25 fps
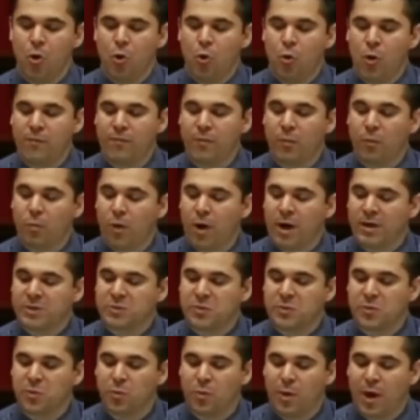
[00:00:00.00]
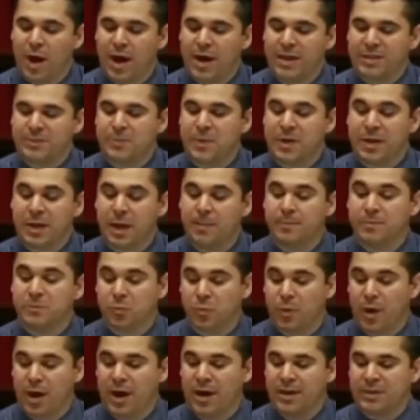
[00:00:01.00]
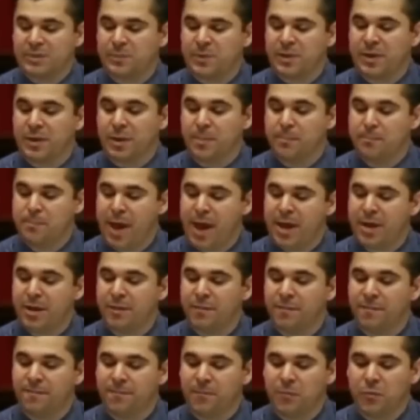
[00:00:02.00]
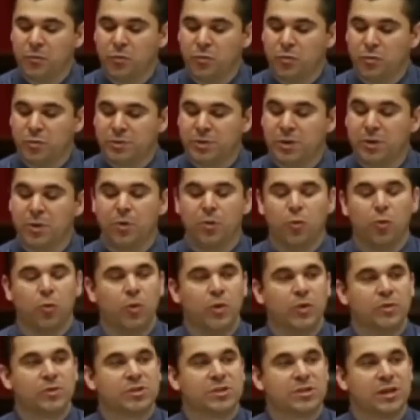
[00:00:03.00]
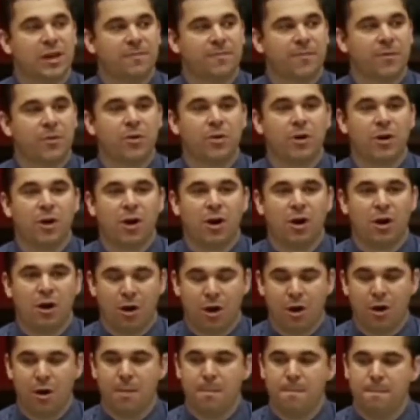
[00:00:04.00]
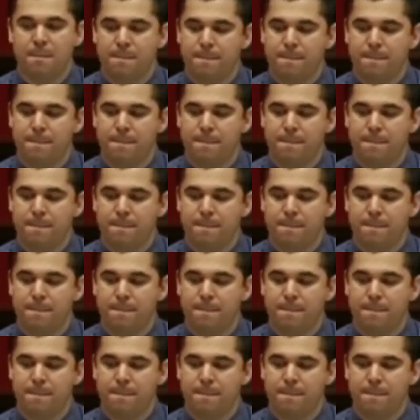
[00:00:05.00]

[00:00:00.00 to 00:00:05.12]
Whoever walks with the wise becomes wise, but the companion of fools will suffer harm.